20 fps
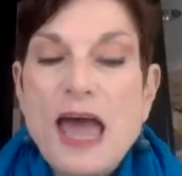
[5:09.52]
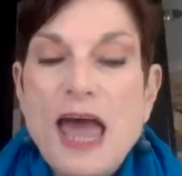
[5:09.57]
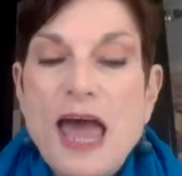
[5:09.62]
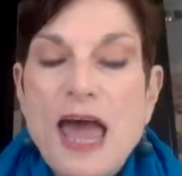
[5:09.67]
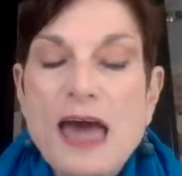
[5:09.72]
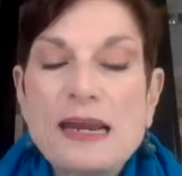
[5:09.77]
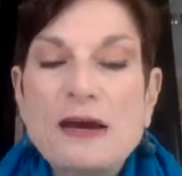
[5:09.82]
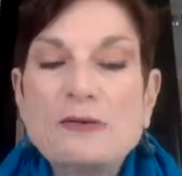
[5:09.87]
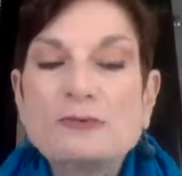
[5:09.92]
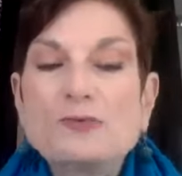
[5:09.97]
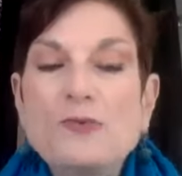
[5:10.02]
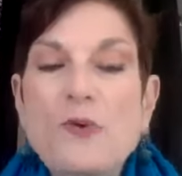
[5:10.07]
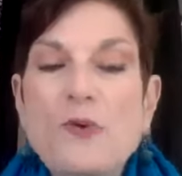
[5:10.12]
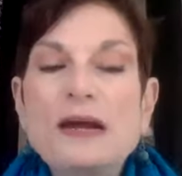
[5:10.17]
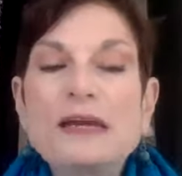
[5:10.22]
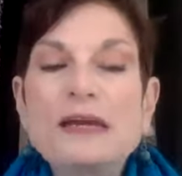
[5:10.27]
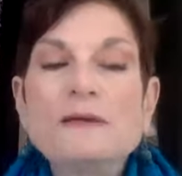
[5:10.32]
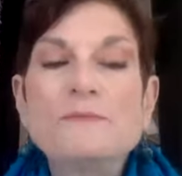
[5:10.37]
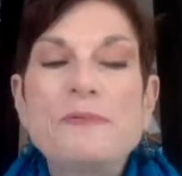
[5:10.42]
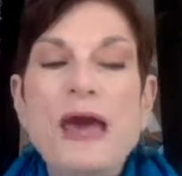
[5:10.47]
and I was
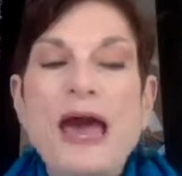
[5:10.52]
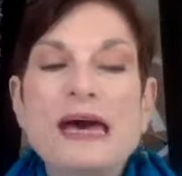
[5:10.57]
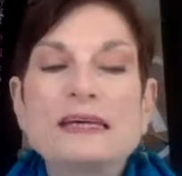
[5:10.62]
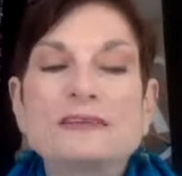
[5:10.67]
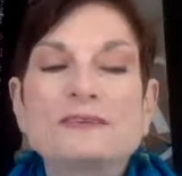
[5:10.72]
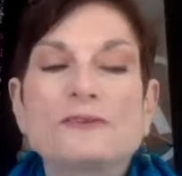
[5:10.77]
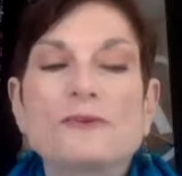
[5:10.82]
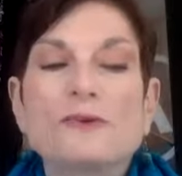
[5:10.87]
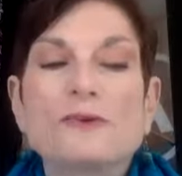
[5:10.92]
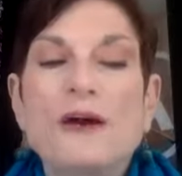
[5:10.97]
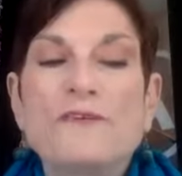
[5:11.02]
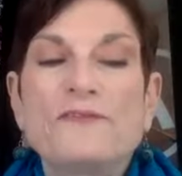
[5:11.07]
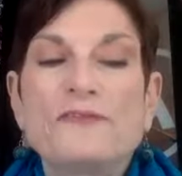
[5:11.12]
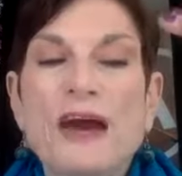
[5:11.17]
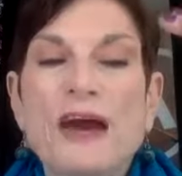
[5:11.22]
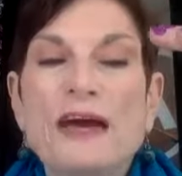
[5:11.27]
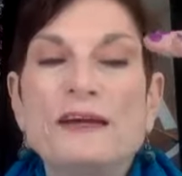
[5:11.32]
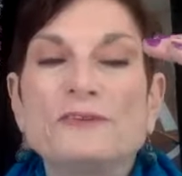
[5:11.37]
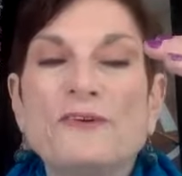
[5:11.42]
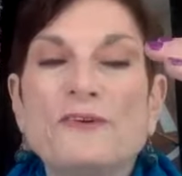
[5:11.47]
walking past.
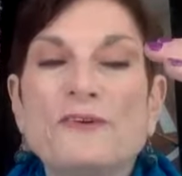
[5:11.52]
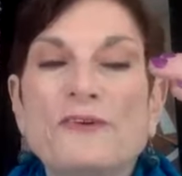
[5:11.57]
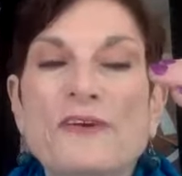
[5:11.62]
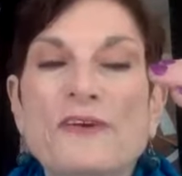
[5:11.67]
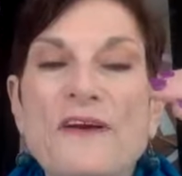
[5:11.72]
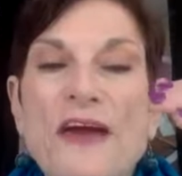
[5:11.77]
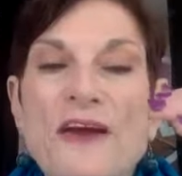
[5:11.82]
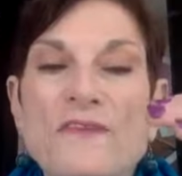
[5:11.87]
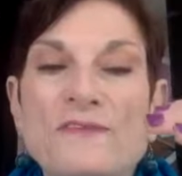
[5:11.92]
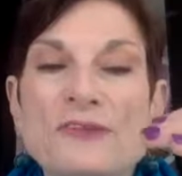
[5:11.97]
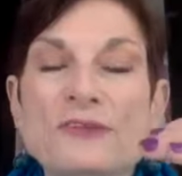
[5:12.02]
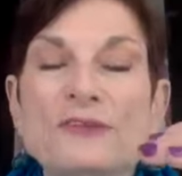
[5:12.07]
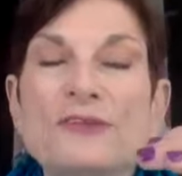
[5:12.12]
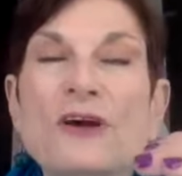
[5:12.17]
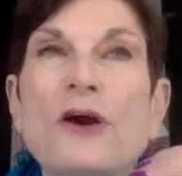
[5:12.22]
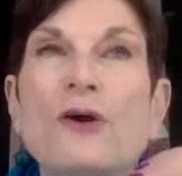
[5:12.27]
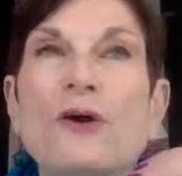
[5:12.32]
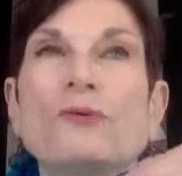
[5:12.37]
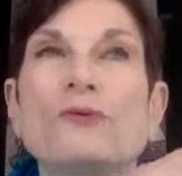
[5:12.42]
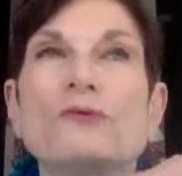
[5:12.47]
I don't know if you
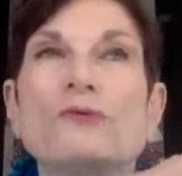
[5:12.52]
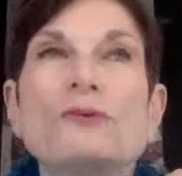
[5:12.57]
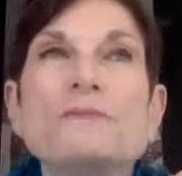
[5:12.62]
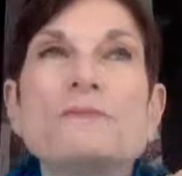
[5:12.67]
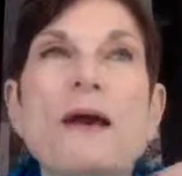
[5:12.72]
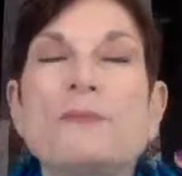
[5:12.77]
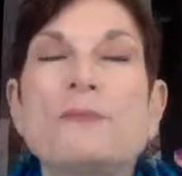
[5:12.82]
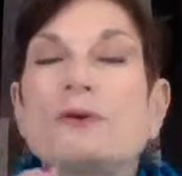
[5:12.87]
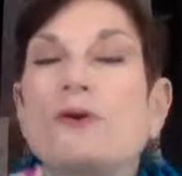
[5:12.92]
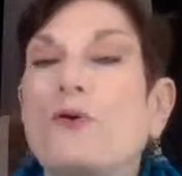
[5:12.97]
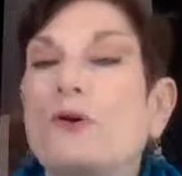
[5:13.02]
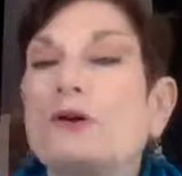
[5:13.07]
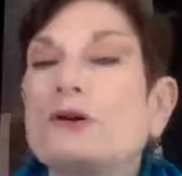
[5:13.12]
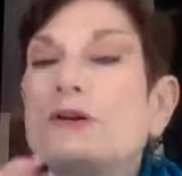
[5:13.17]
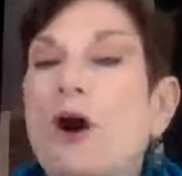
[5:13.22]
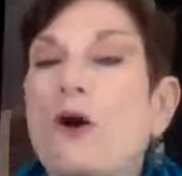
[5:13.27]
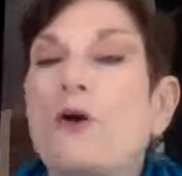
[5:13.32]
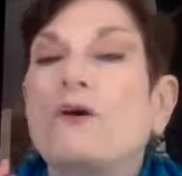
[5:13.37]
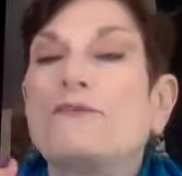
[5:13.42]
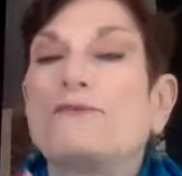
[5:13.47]
know, remember, or
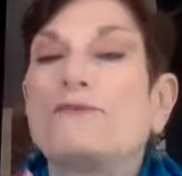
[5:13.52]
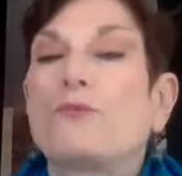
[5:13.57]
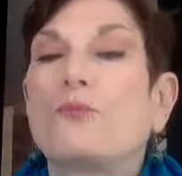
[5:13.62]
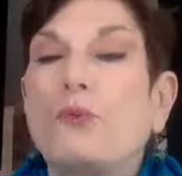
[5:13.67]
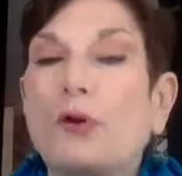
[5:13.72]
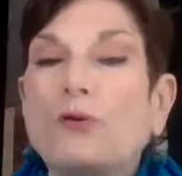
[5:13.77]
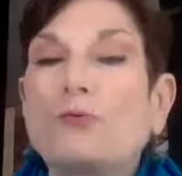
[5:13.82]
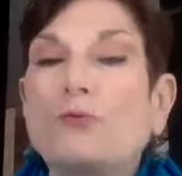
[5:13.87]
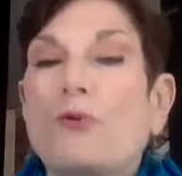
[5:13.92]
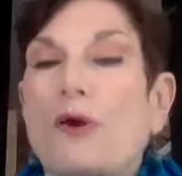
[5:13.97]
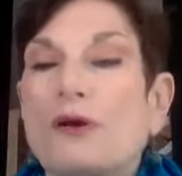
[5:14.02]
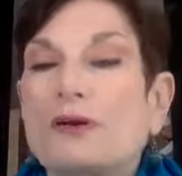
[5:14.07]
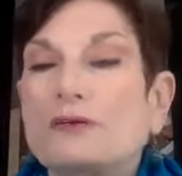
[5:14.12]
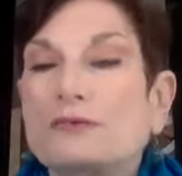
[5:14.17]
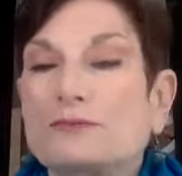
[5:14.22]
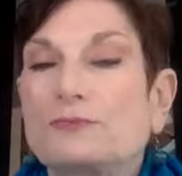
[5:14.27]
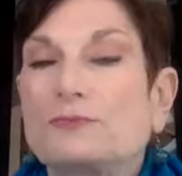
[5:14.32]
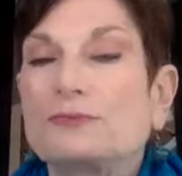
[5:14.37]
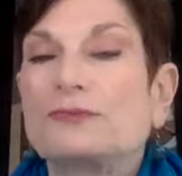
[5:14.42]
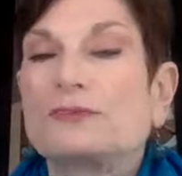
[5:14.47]
know of
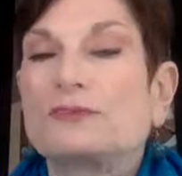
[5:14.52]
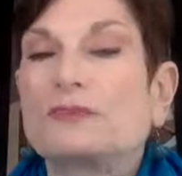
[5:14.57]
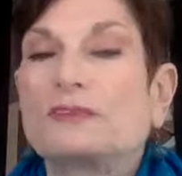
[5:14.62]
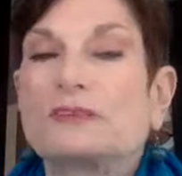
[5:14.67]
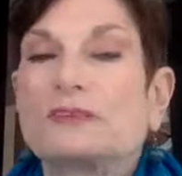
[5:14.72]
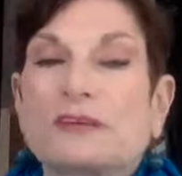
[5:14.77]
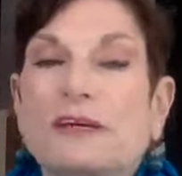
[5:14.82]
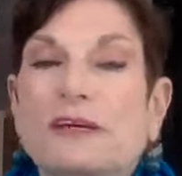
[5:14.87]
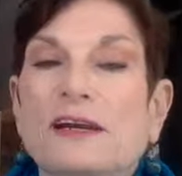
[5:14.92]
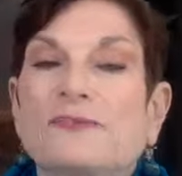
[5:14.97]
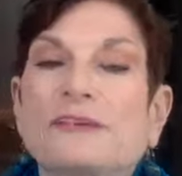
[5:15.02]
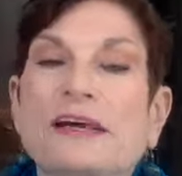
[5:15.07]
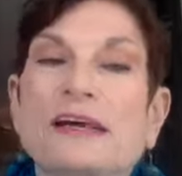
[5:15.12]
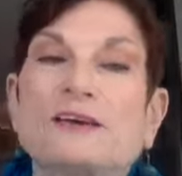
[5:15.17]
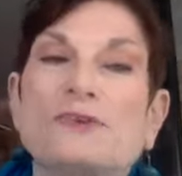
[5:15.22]
Woolworths, which is kind of like